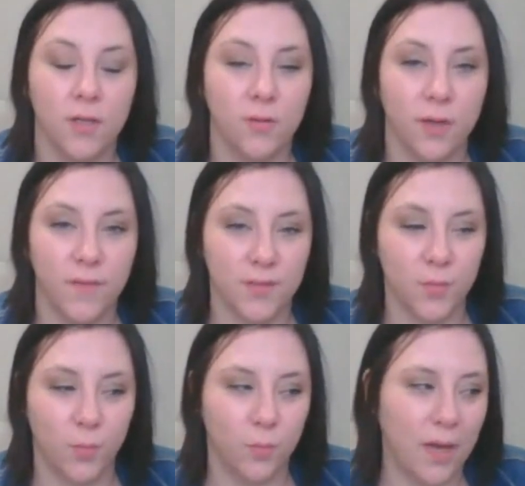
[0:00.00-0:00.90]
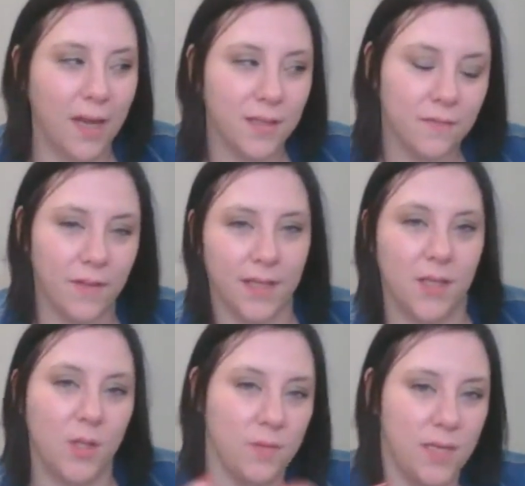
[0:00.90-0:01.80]
you have this kind of like
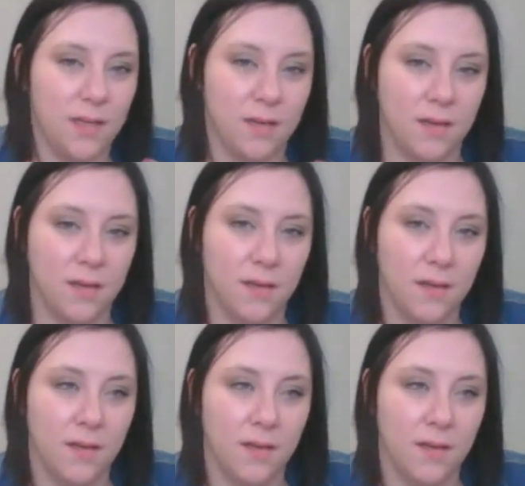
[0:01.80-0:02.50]
unique